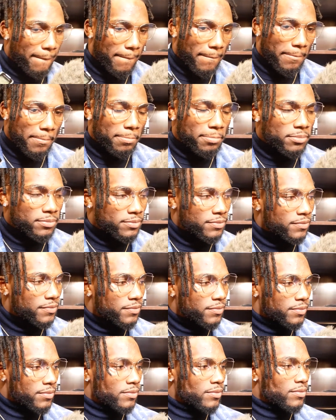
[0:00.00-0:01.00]
Especially
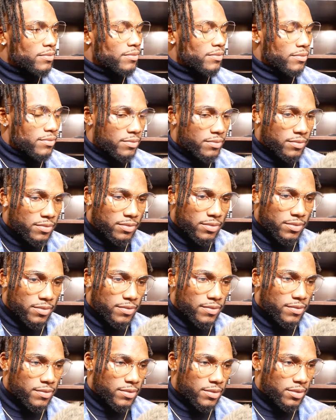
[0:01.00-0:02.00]
following the
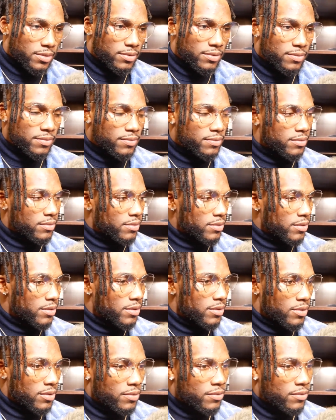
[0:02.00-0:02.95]
playoff victory, they ran wild.